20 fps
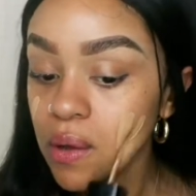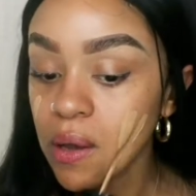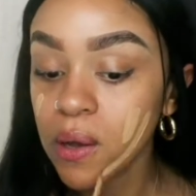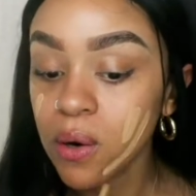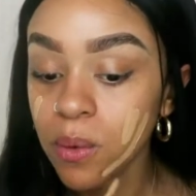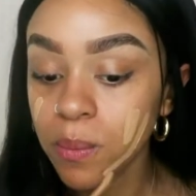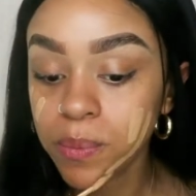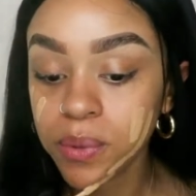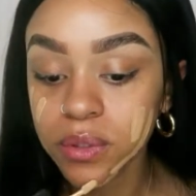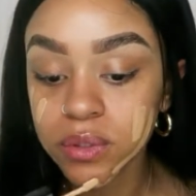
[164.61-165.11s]

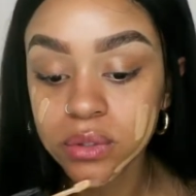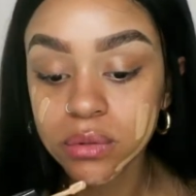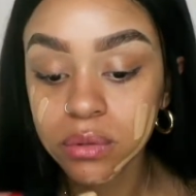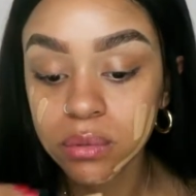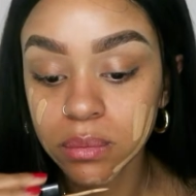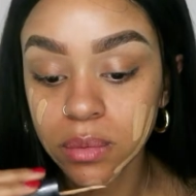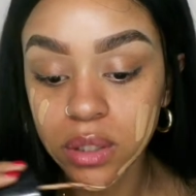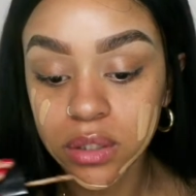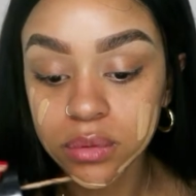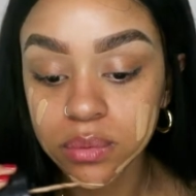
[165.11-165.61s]
I don't put
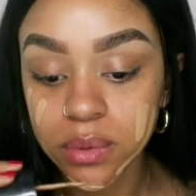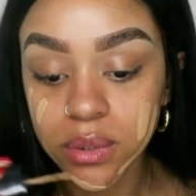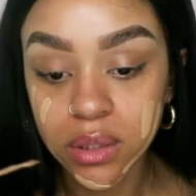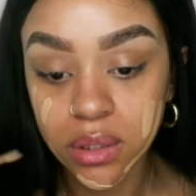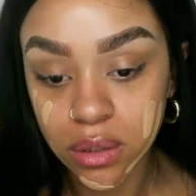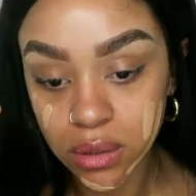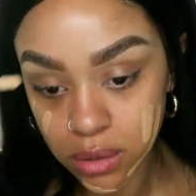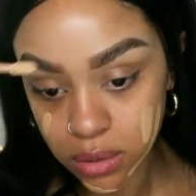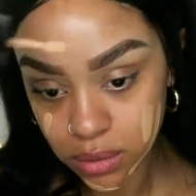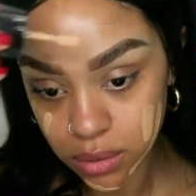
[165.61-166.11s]
too much
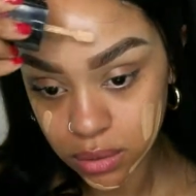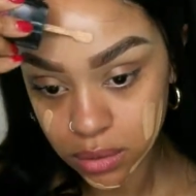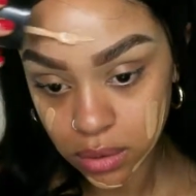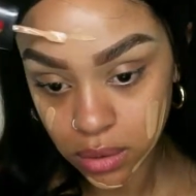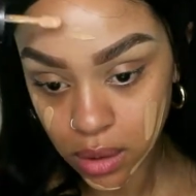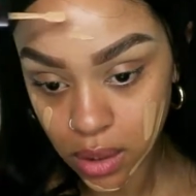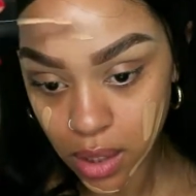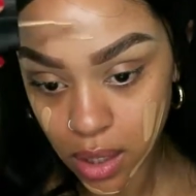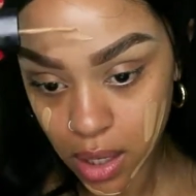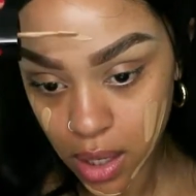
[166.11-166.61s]
because
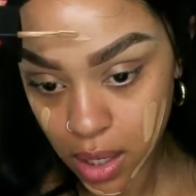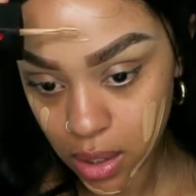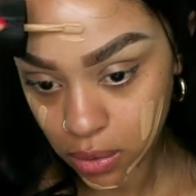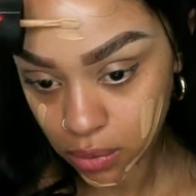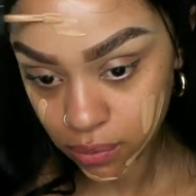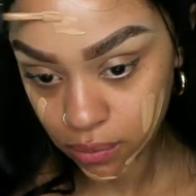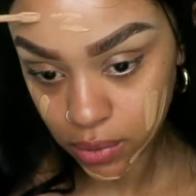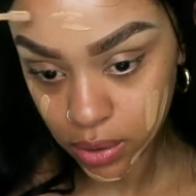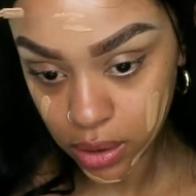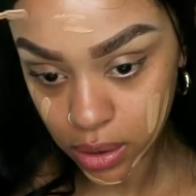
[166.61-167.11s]
I
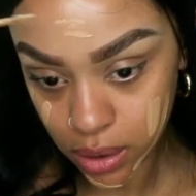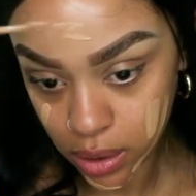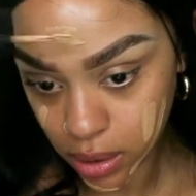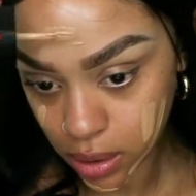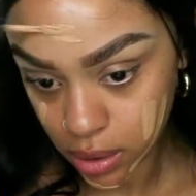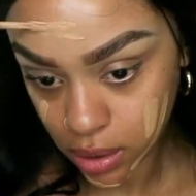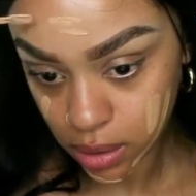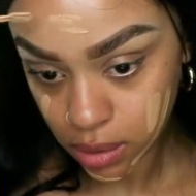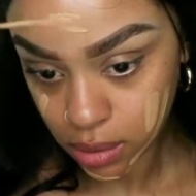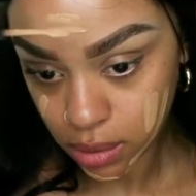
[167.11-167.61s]
don't really
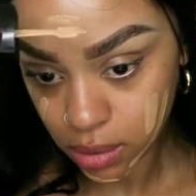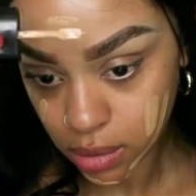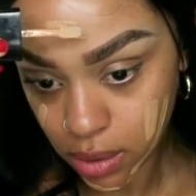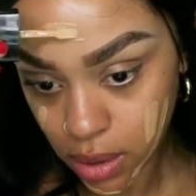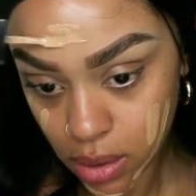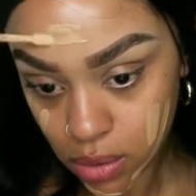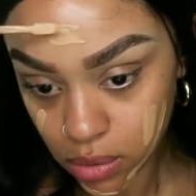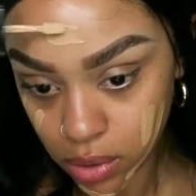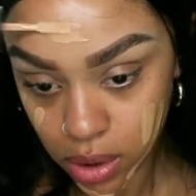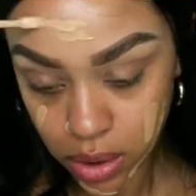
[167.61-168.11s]
need it.
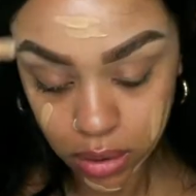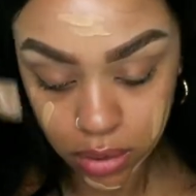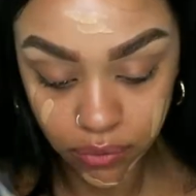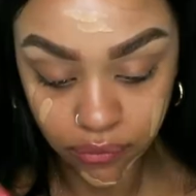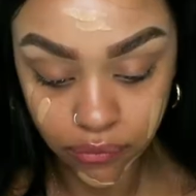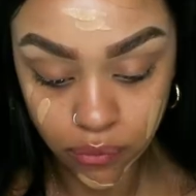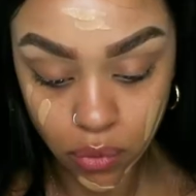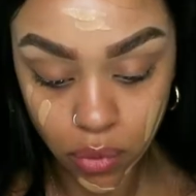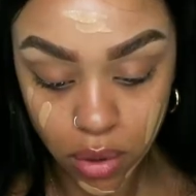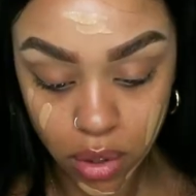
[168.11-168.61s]
I don't need the
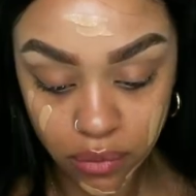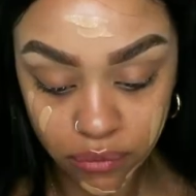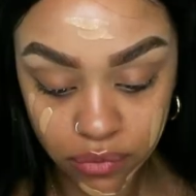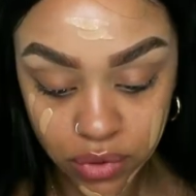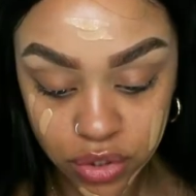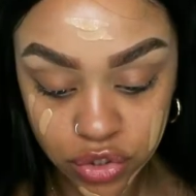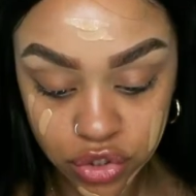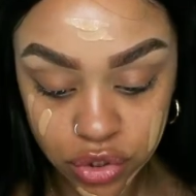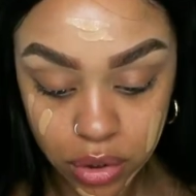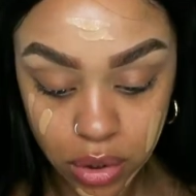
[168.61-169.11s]
full
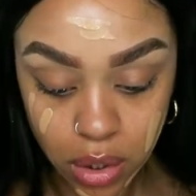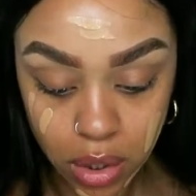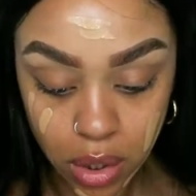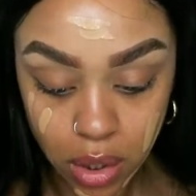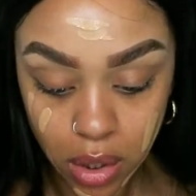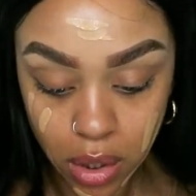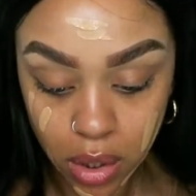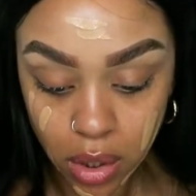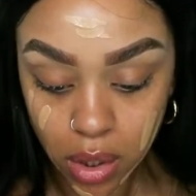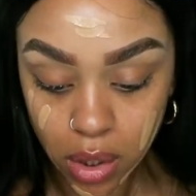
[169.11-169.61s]
coverage.
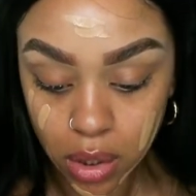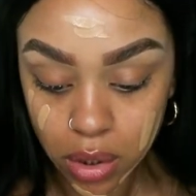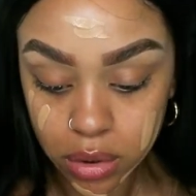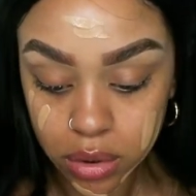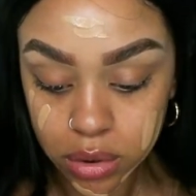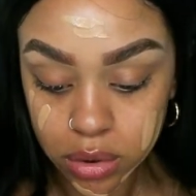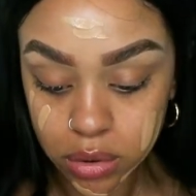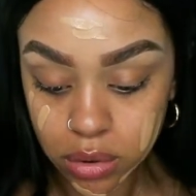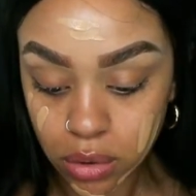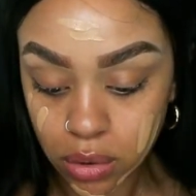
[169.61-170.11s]

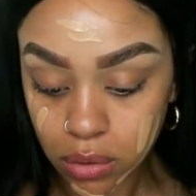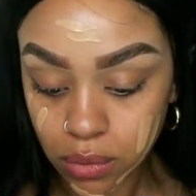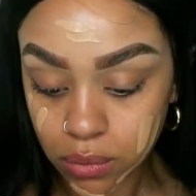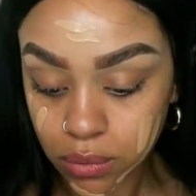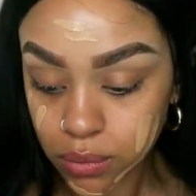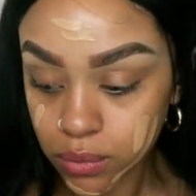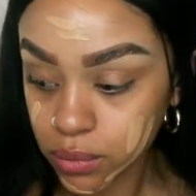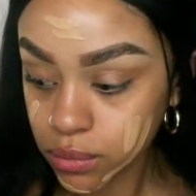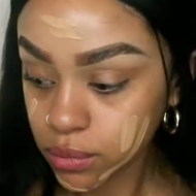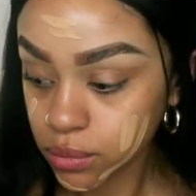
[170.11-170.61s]

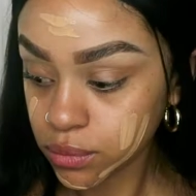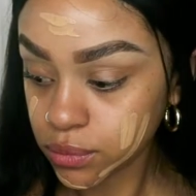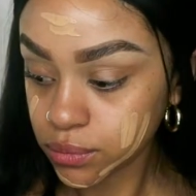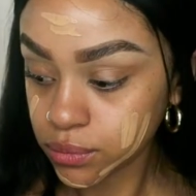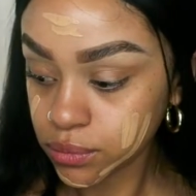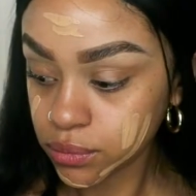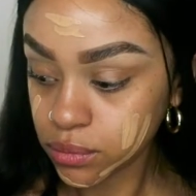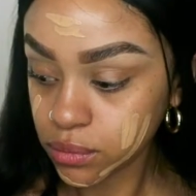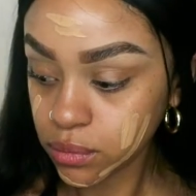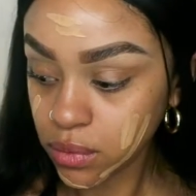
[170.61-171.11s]
So,
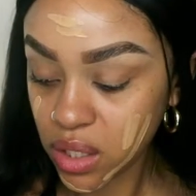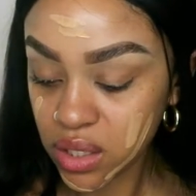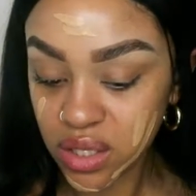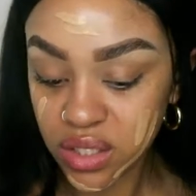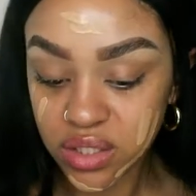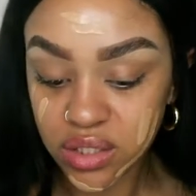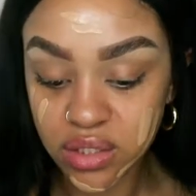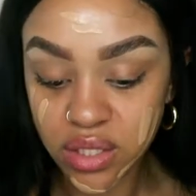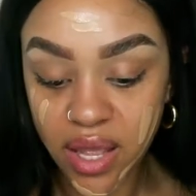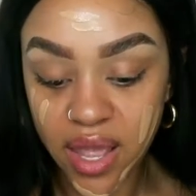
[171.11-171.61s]
and
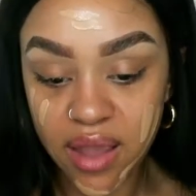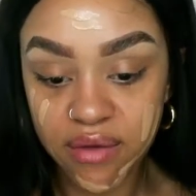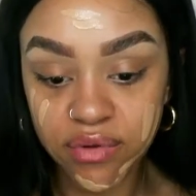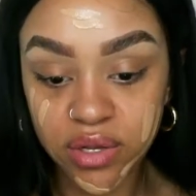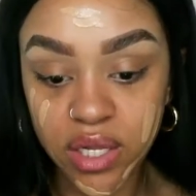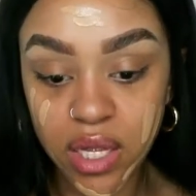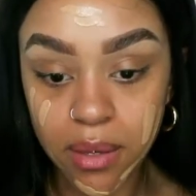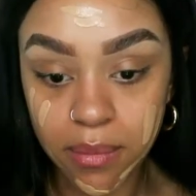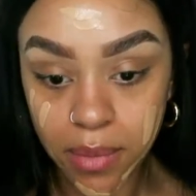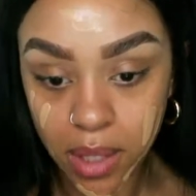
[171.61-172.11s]
this is an
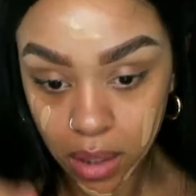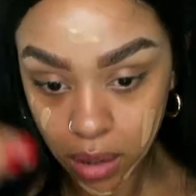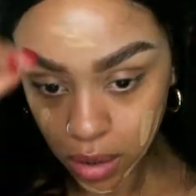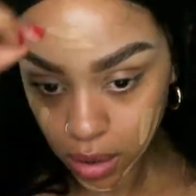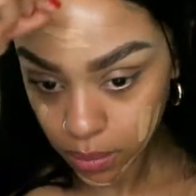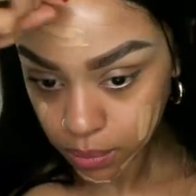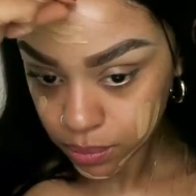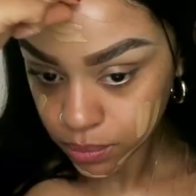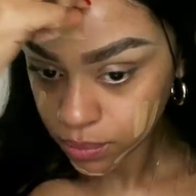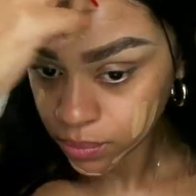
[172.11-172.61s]
everyday
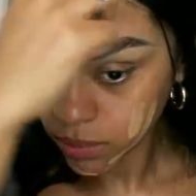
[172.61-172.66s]
makeup.